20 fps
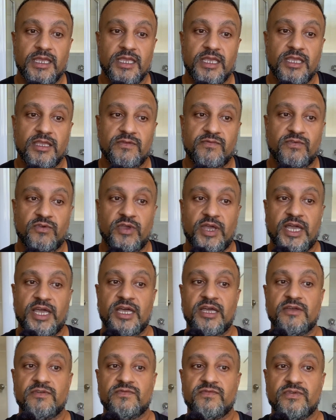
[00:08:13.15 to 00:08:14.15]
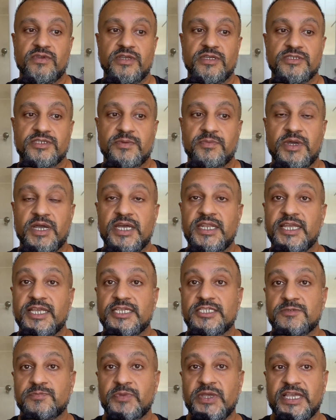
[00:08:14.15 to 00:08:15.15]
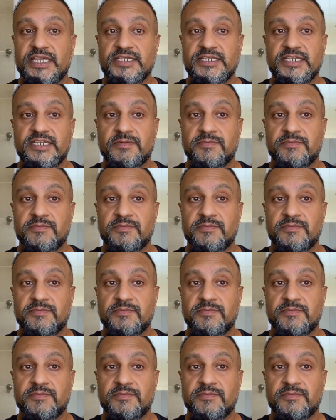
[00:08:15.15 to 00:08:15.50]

if you have some unexpected